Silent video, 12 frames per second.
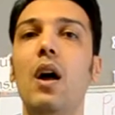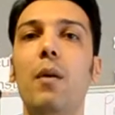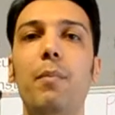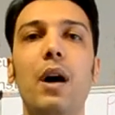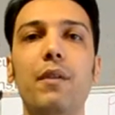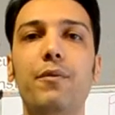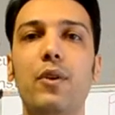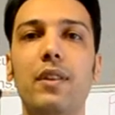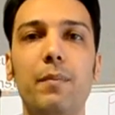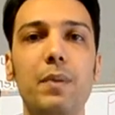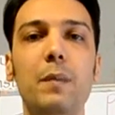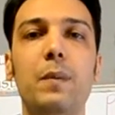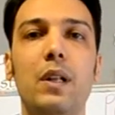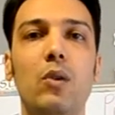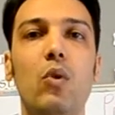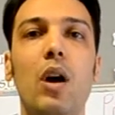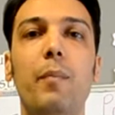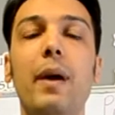But for the people
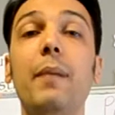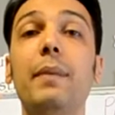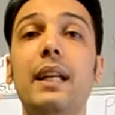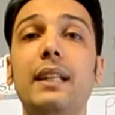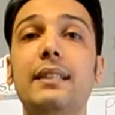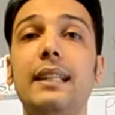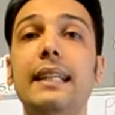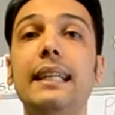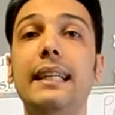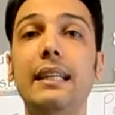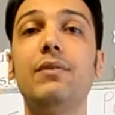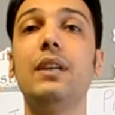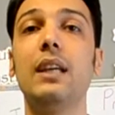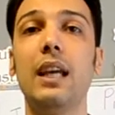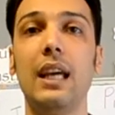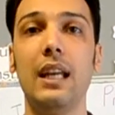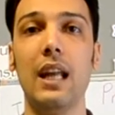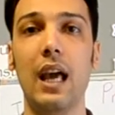who are permanently living
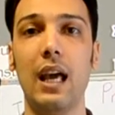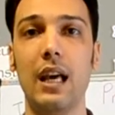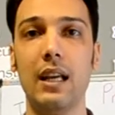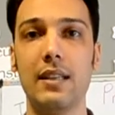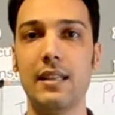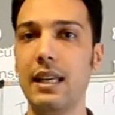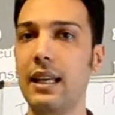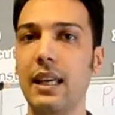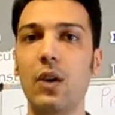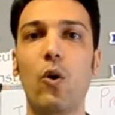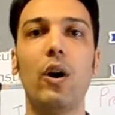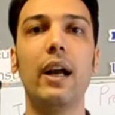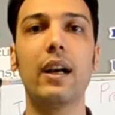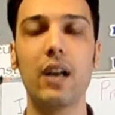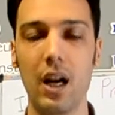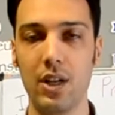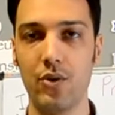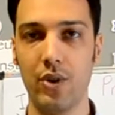in a city or a
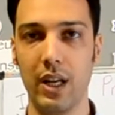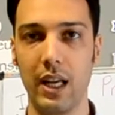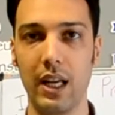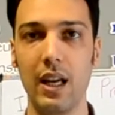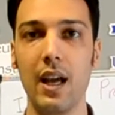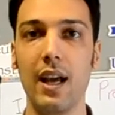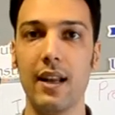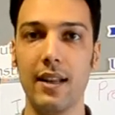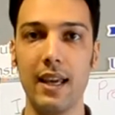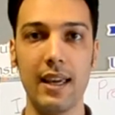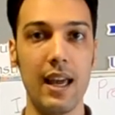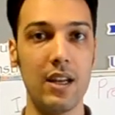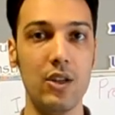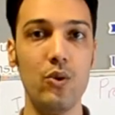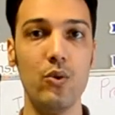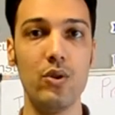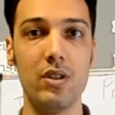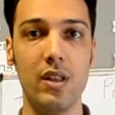country, they can
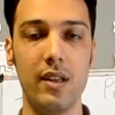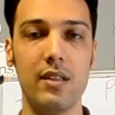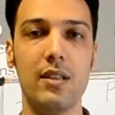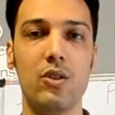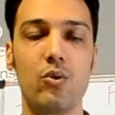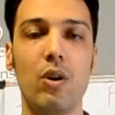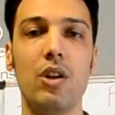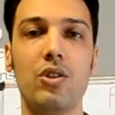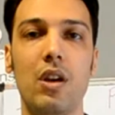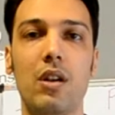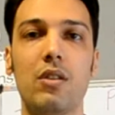use this situation.